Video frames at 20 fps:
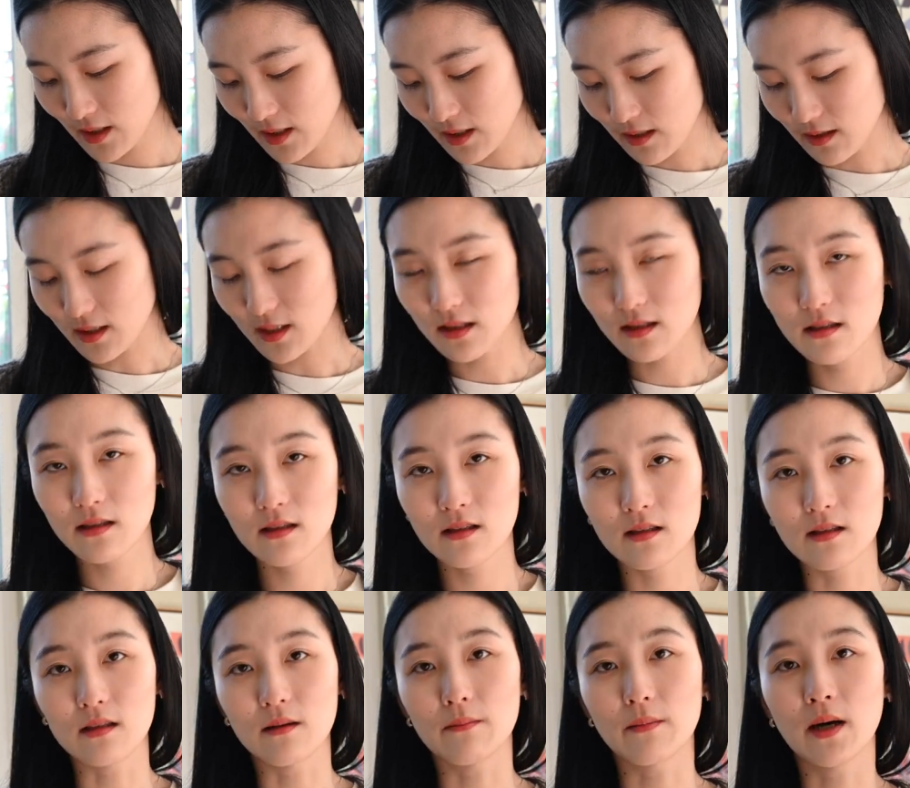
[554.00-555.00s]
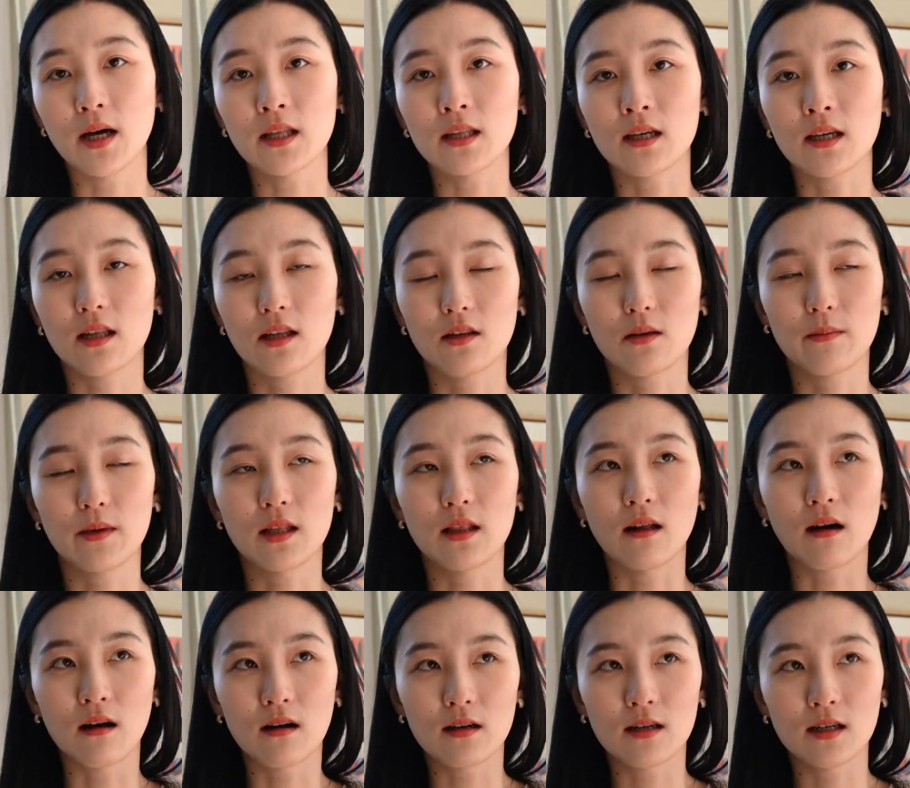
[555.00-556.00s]
knit the body a little bit
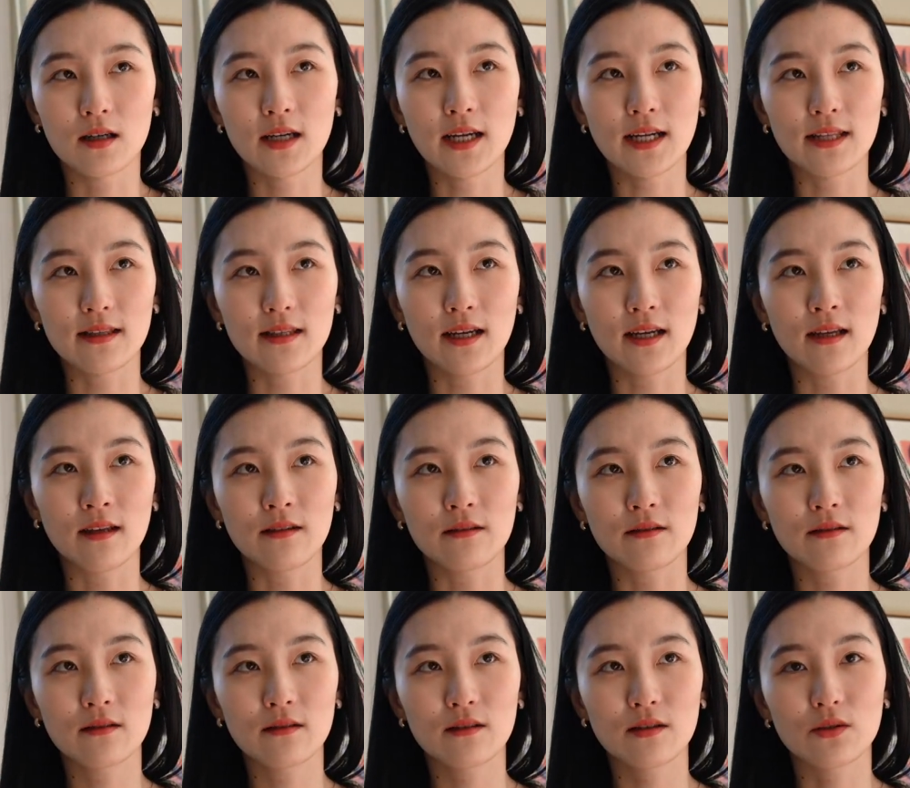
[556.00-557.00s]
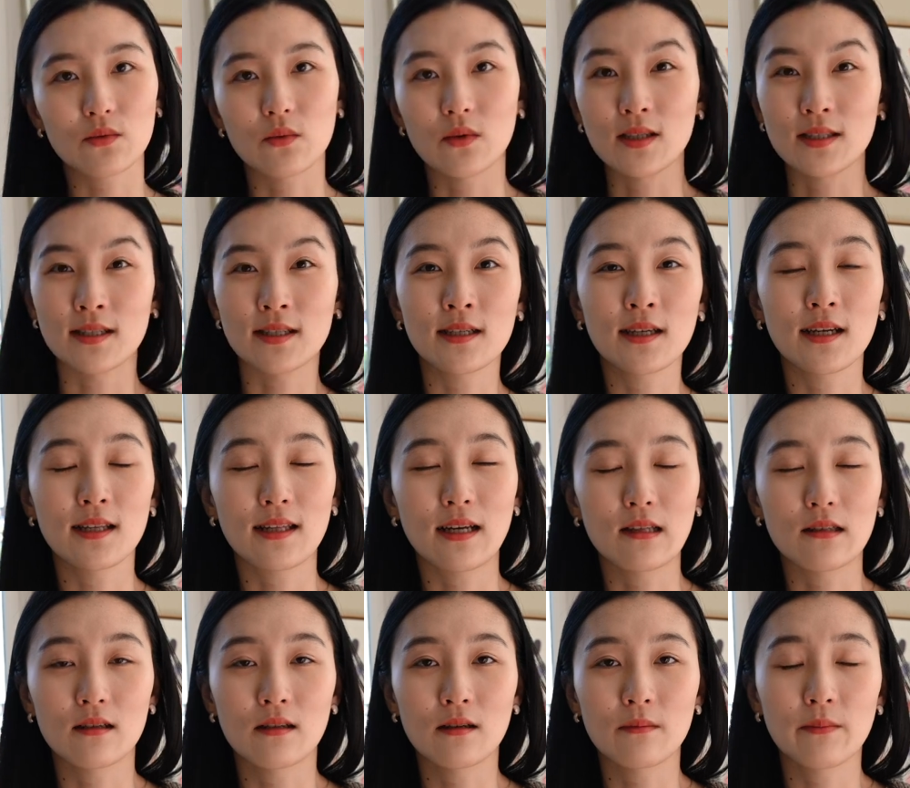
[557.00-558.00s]
longer and then squeeze in
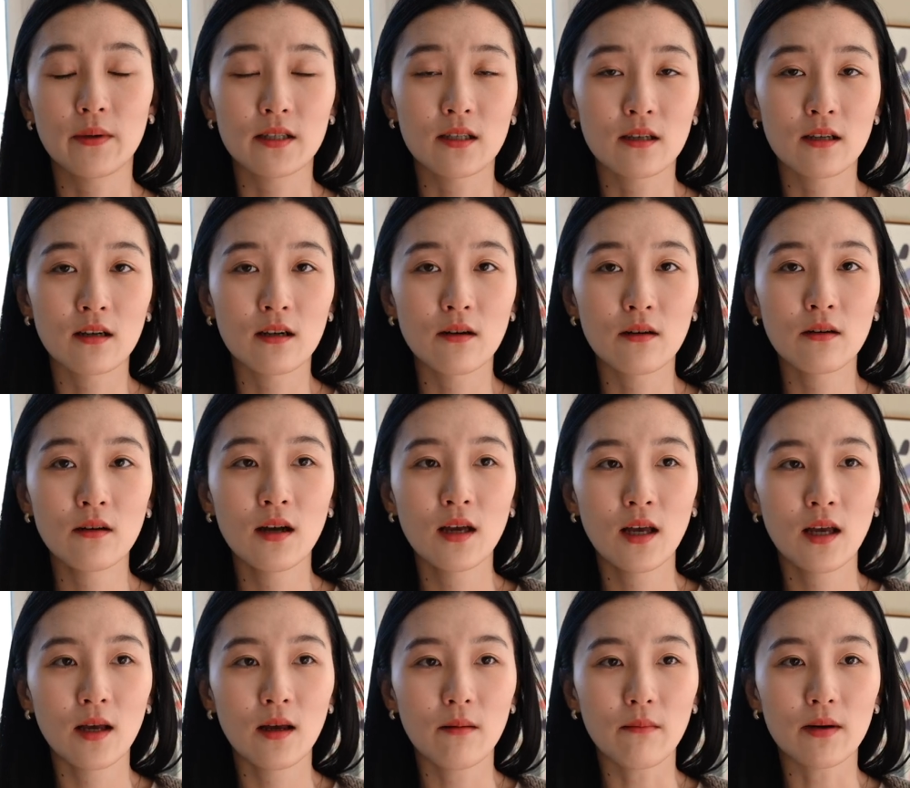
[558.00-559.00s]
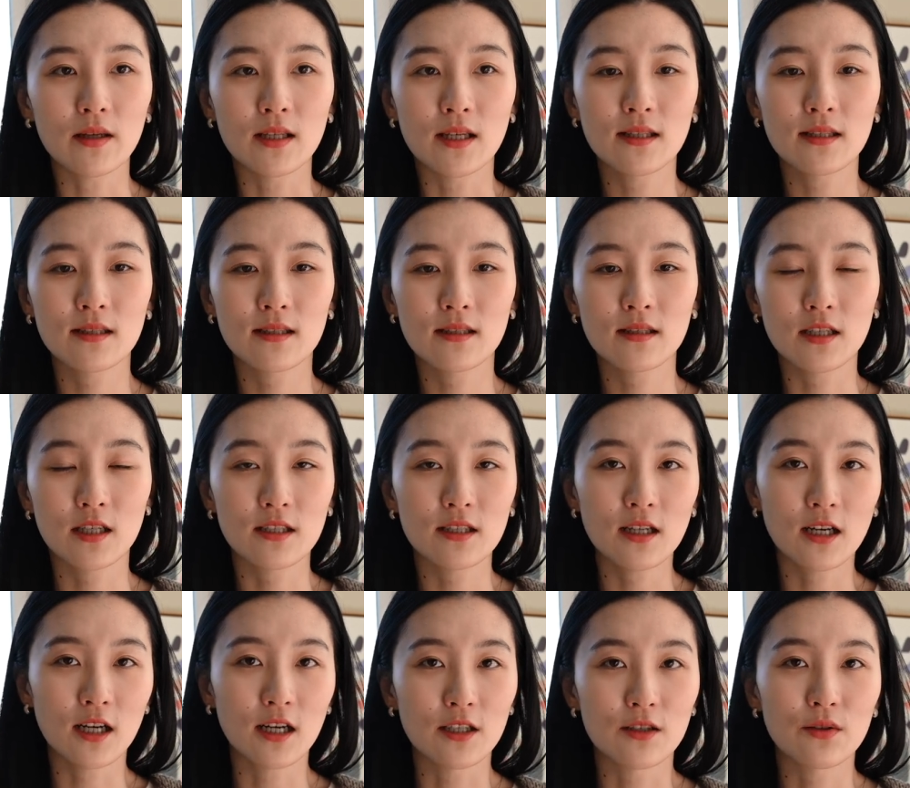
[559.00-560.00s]
another buttonhole, but it's just
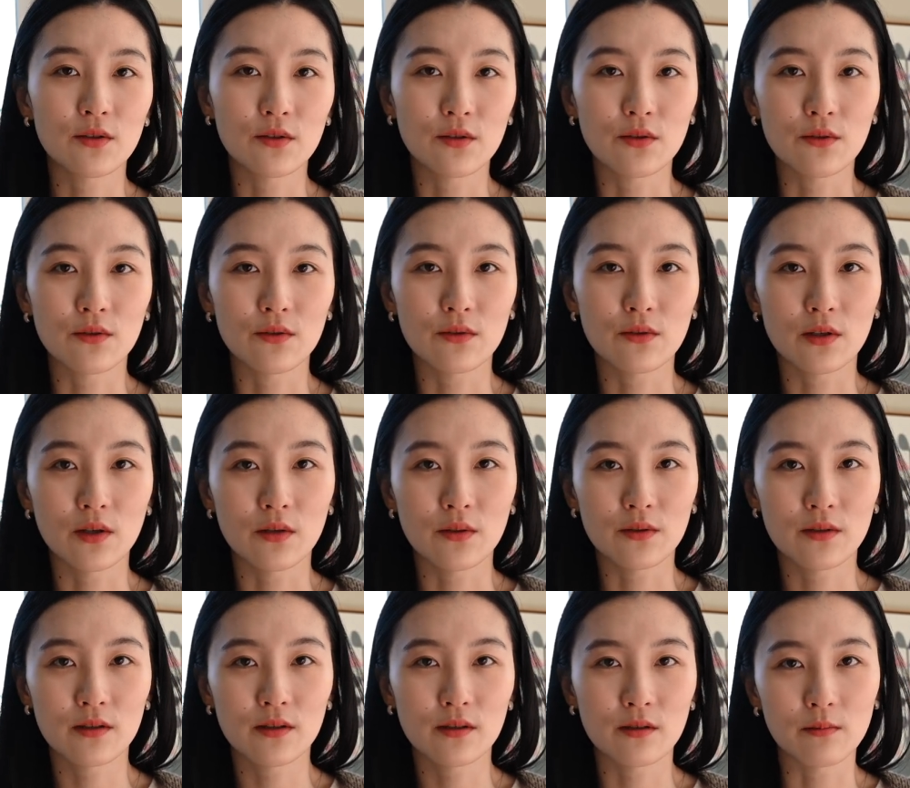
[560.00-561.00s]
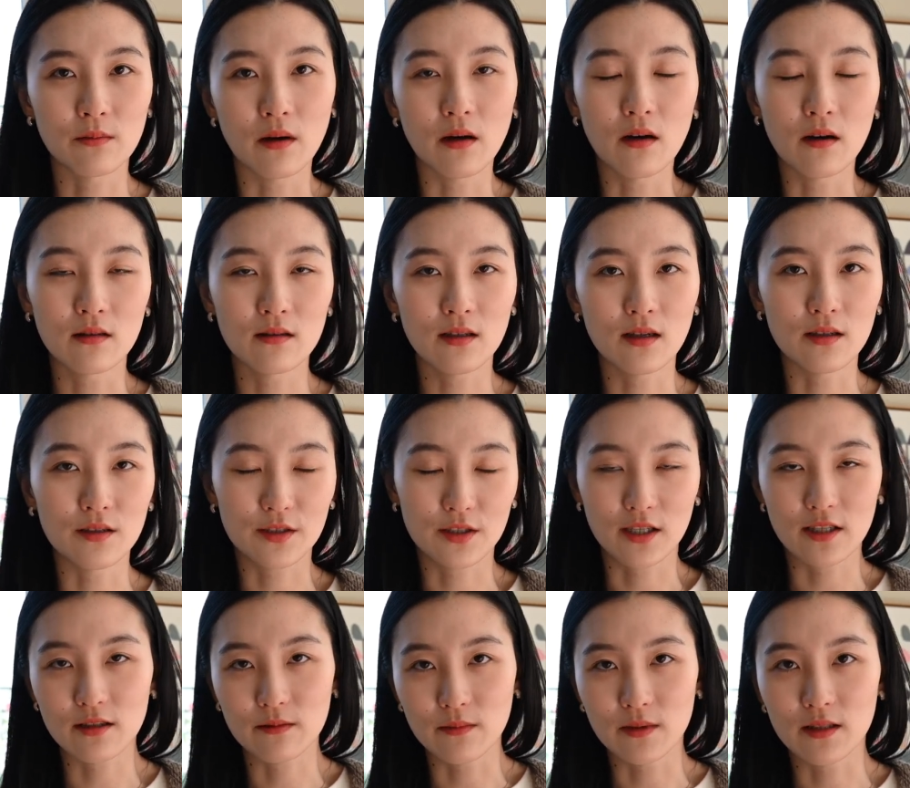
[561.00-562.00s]
hard to do those small
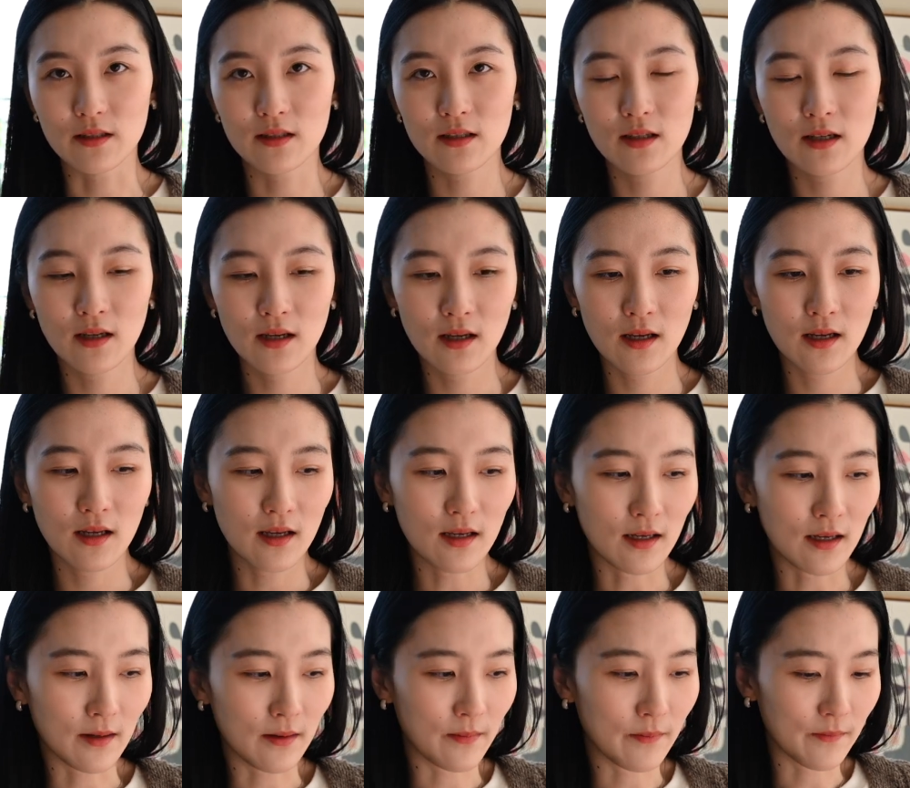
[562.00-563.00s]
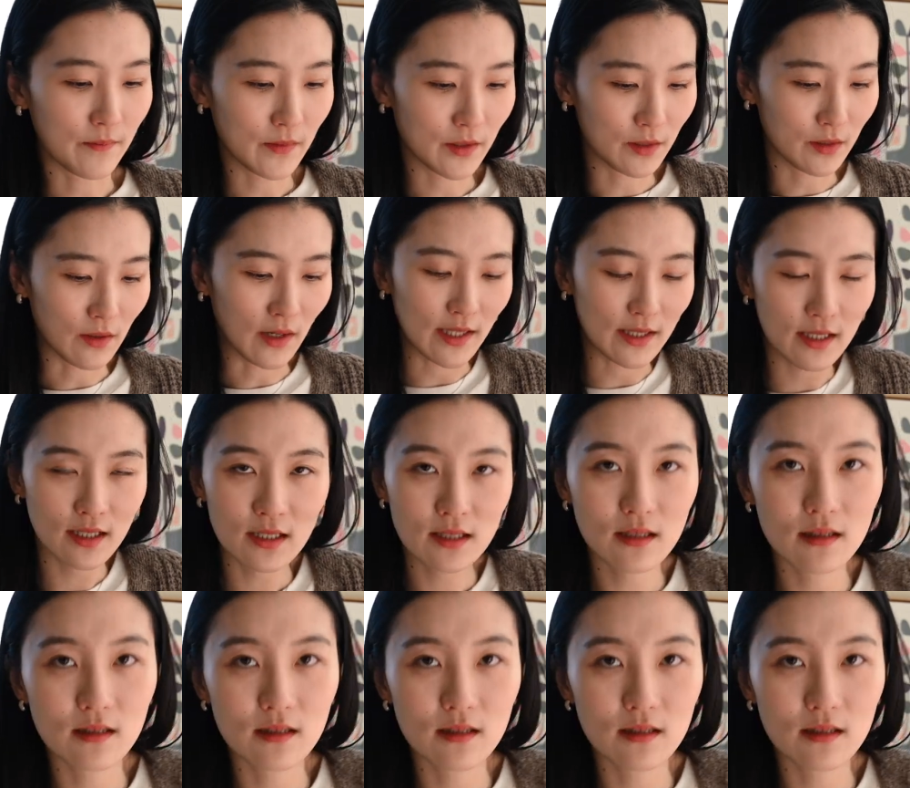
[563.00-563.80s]
adjustments. So I think